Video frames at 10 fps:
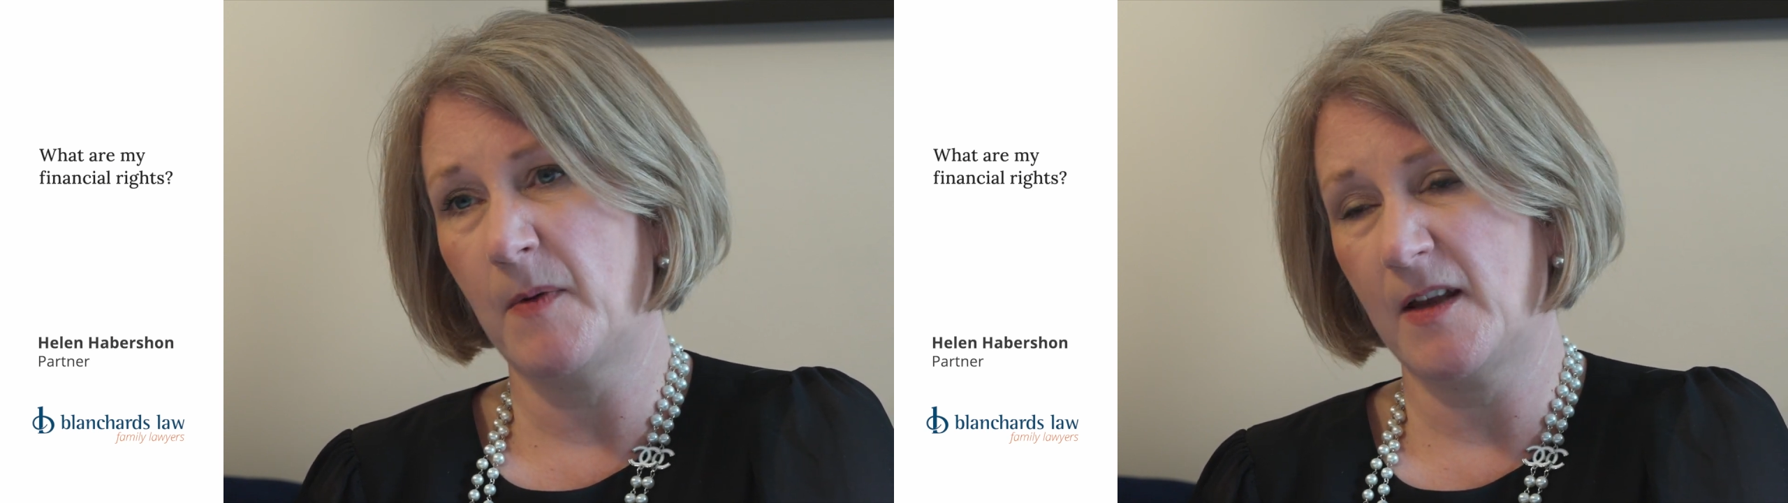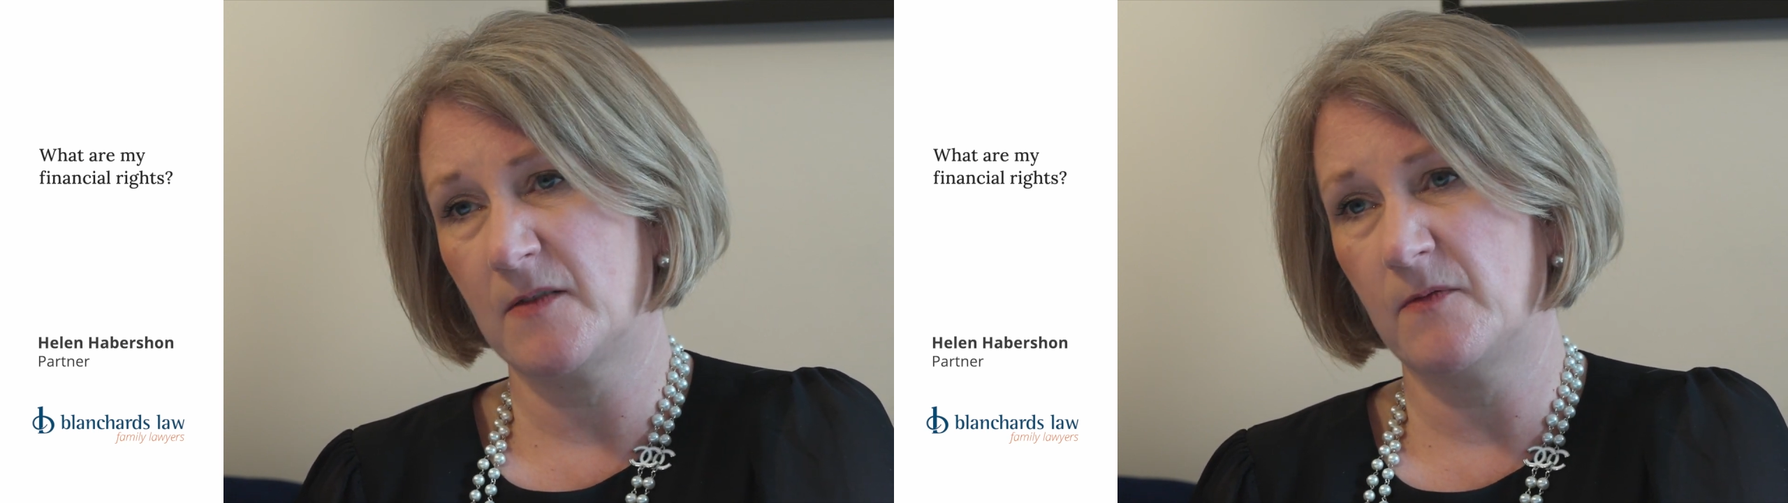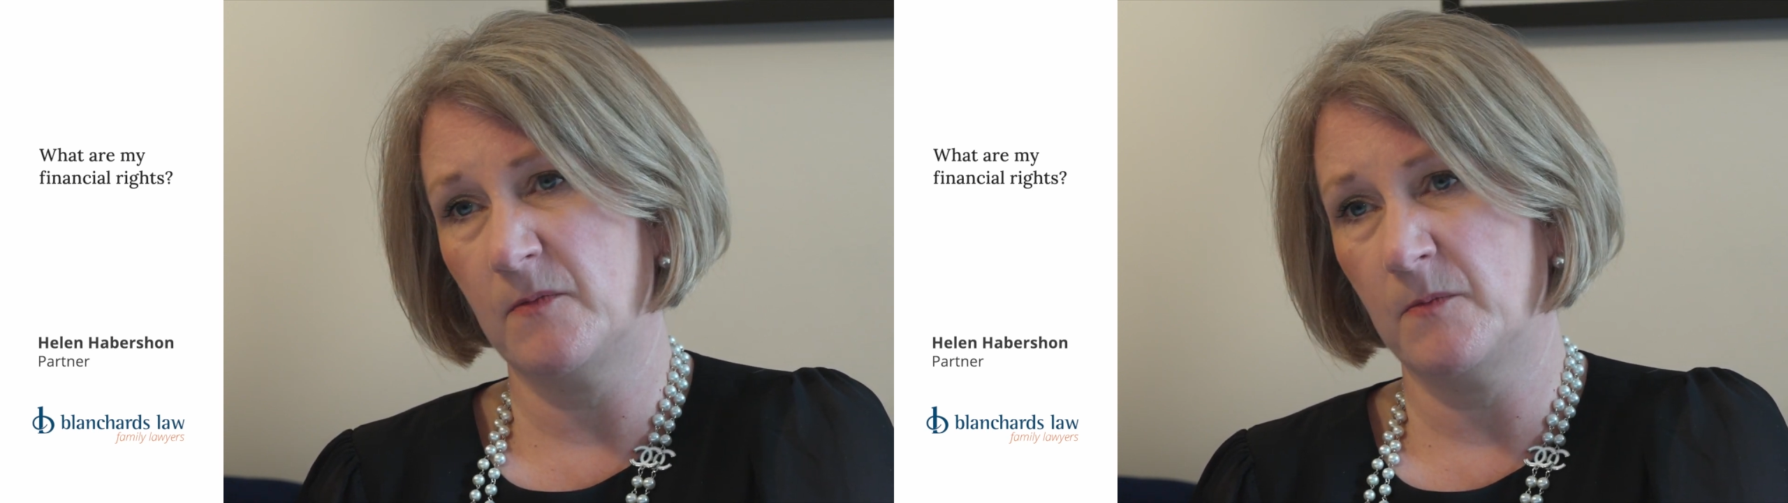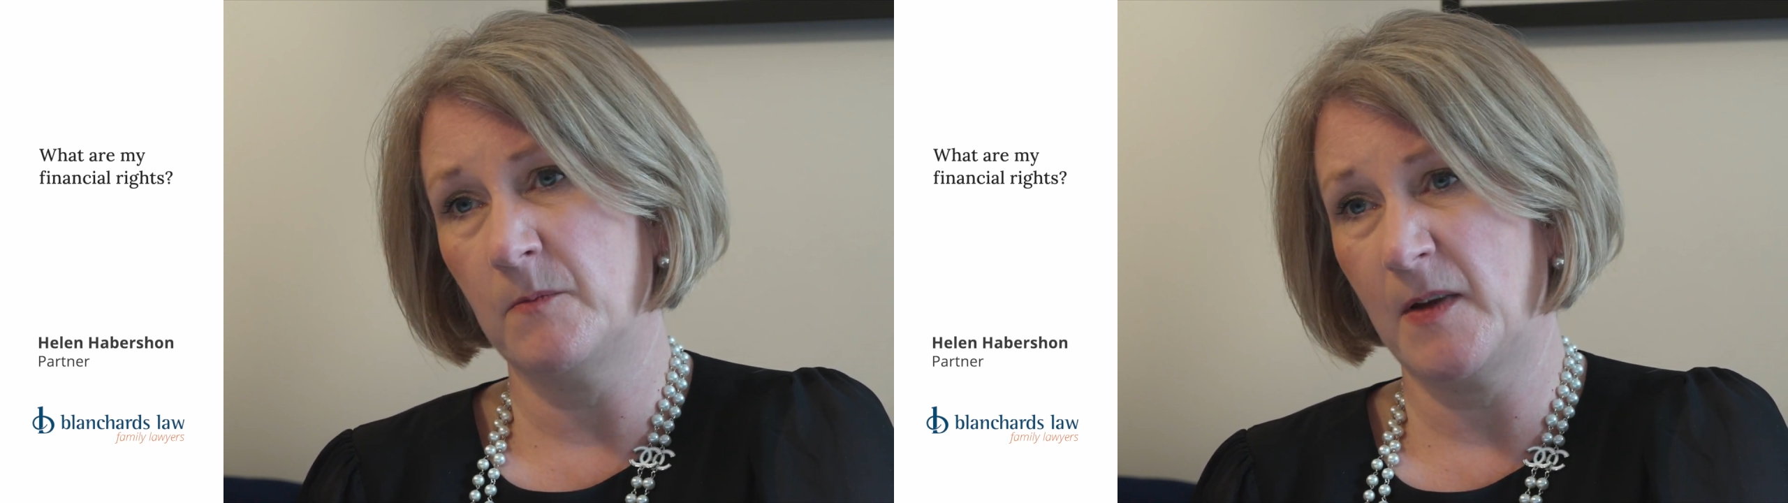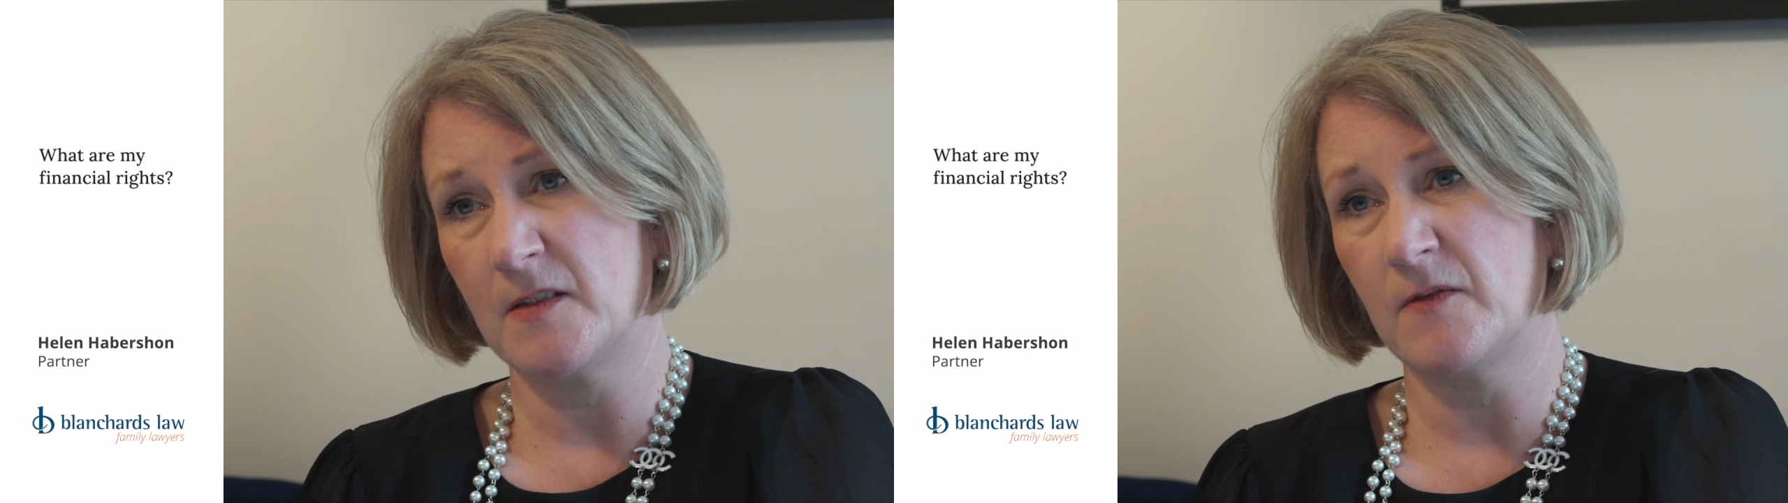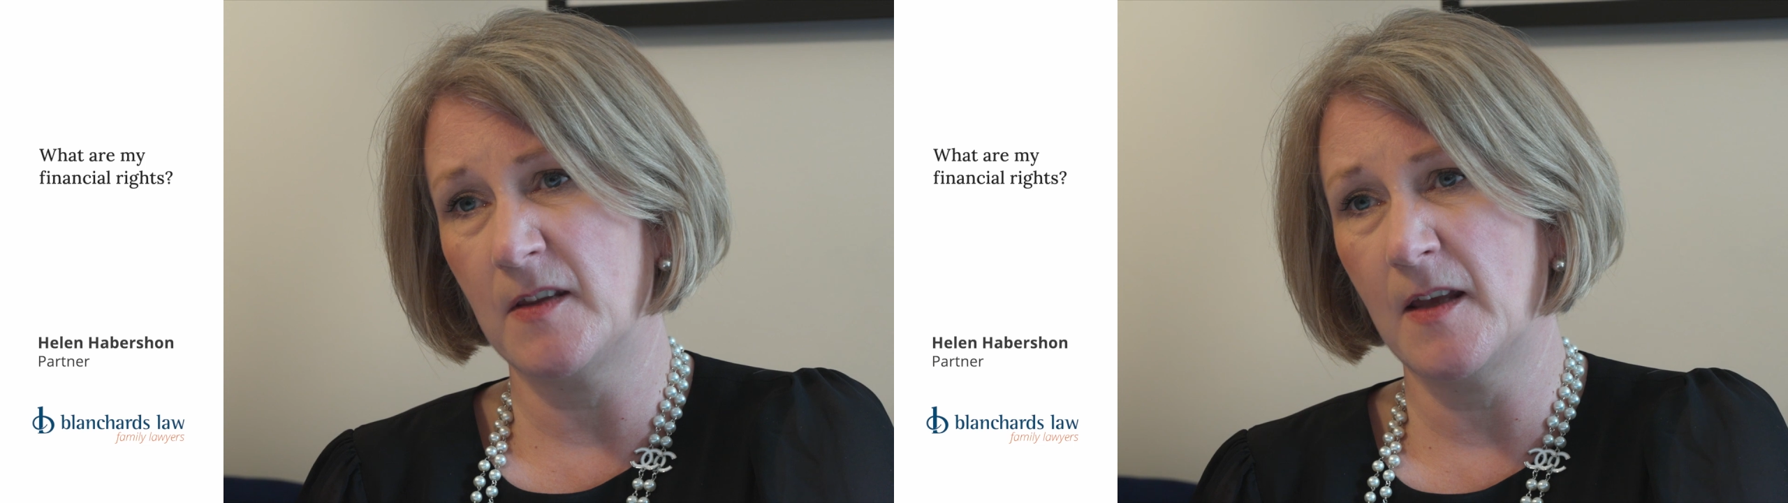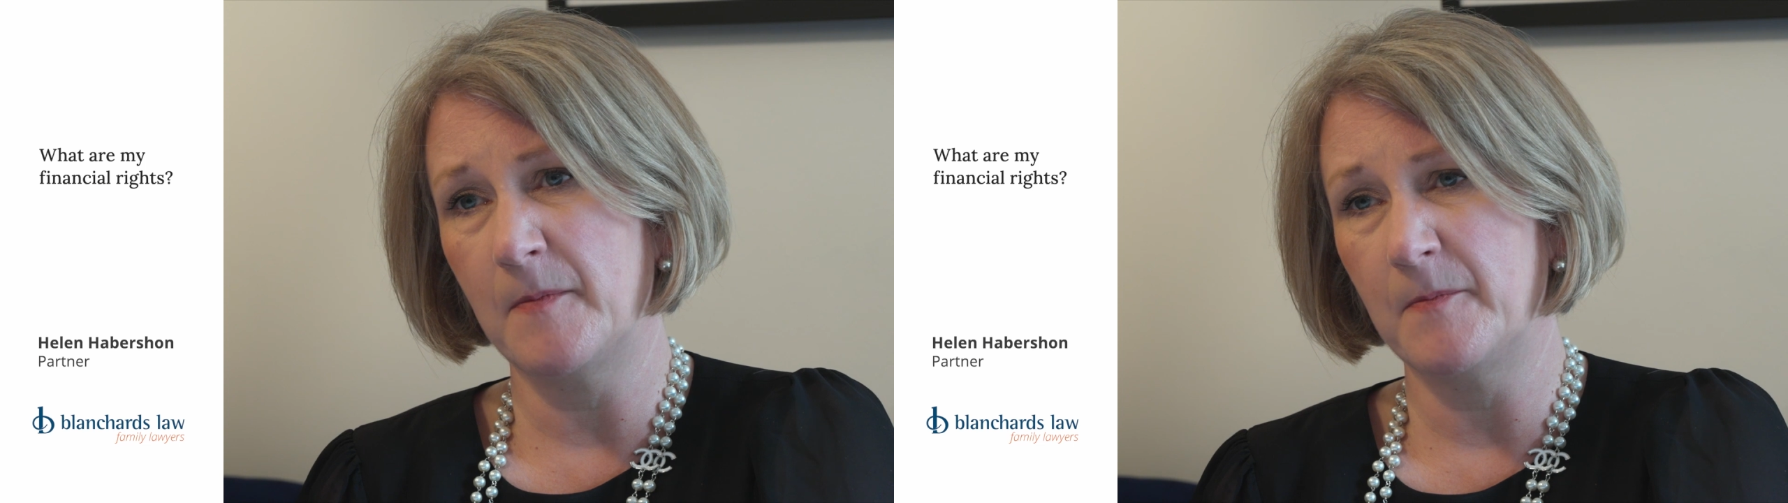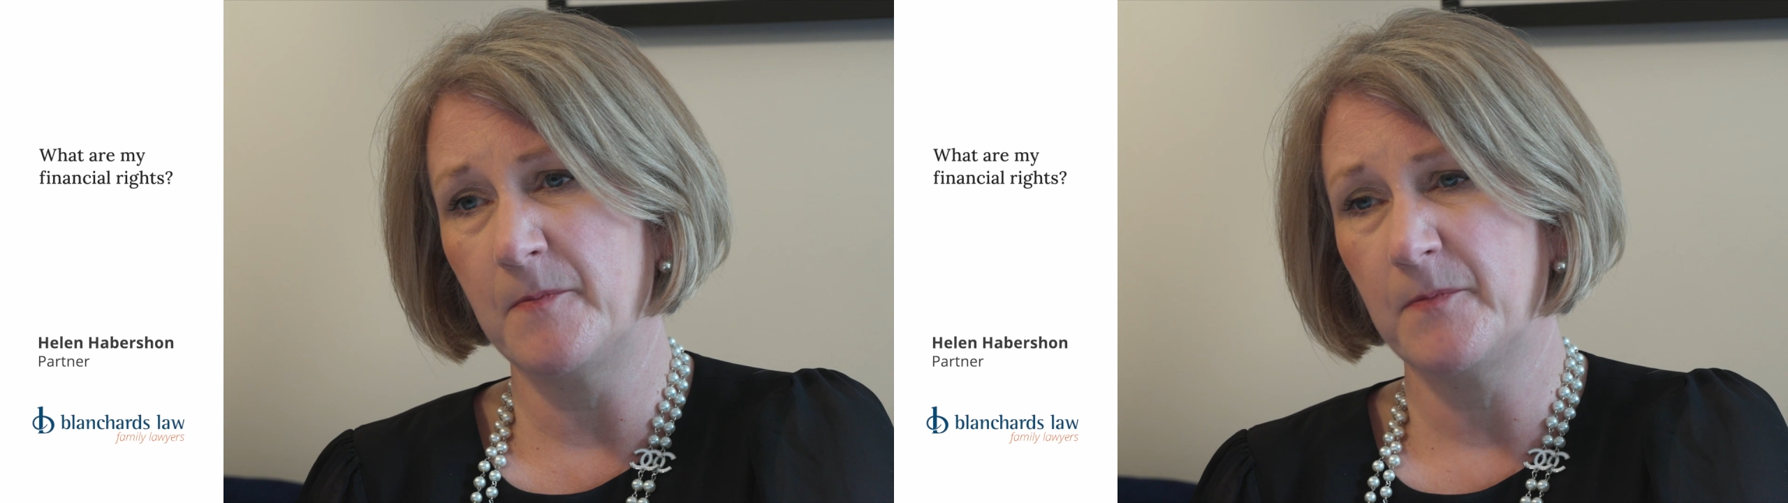best for
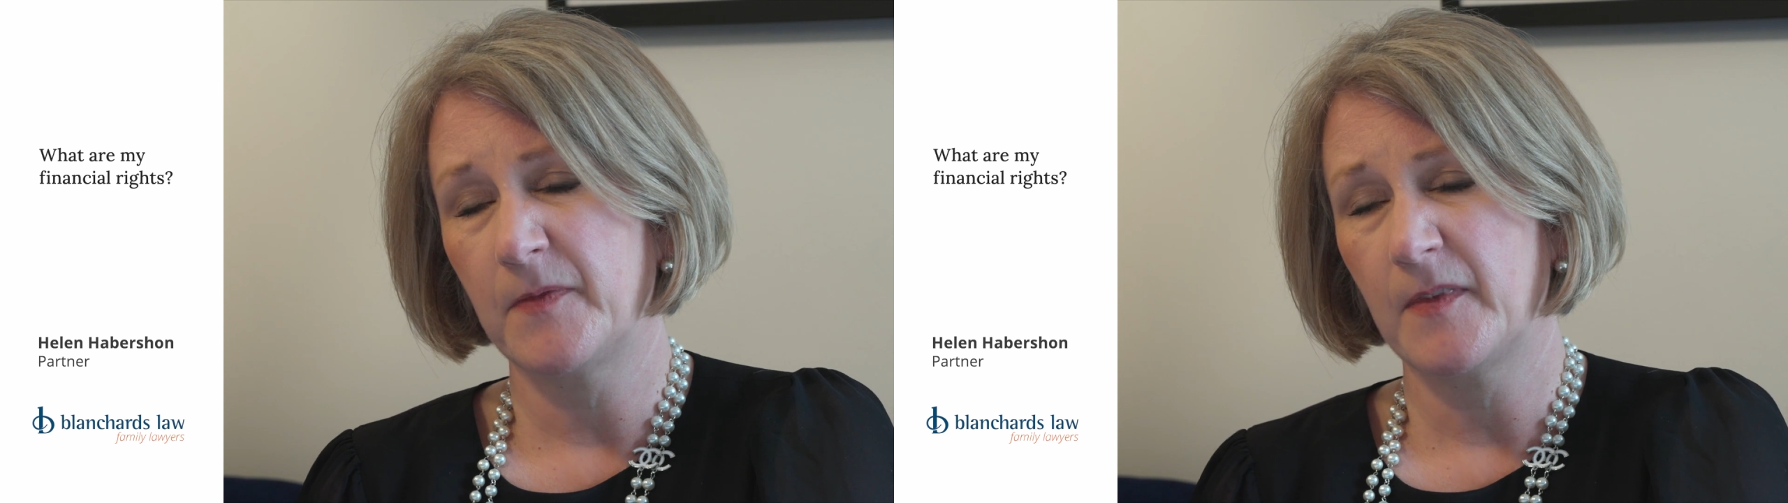them.